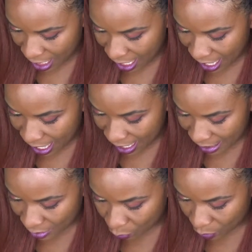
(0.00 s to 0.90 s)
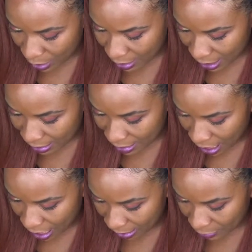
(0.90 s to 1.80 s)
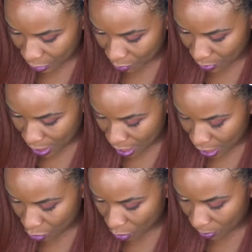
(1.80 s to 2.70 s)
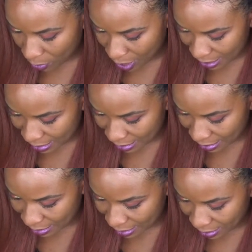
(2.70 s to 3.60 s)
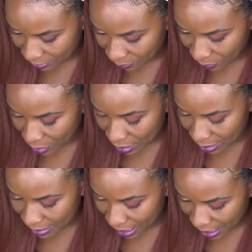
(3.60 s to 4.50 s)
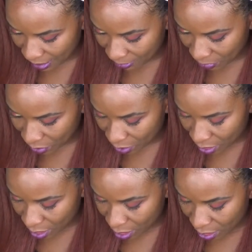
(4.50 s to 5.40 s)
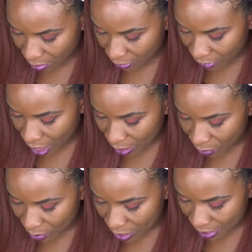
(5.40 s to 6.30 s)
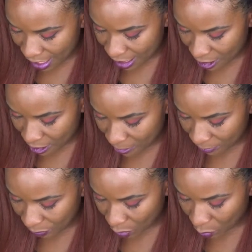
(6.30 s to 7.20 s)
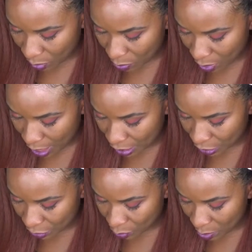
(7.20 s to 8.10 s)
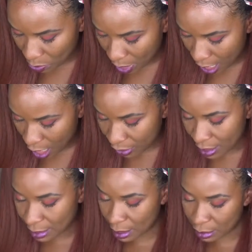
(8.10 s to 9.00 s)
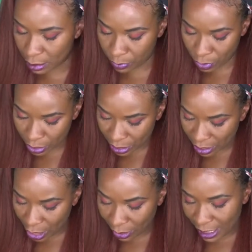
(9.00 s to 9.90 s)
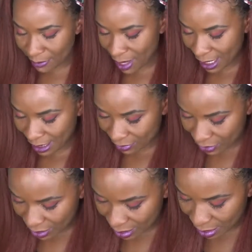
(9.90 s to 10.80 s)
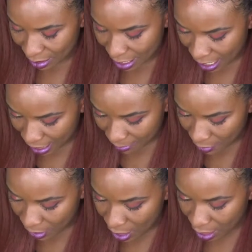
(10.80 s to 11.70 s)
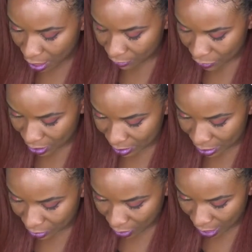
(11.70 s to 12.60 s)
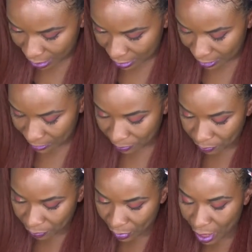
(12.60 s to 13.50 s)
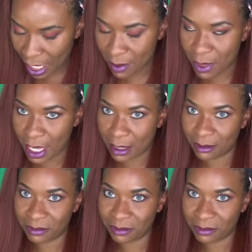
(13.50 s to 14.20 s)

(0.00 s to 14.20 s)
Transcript: as we take time to be in your presence today. Father, we thank you and we praise you. We pray all these things in the precious, holy, and magnificent name of Jesus Christ. Amen.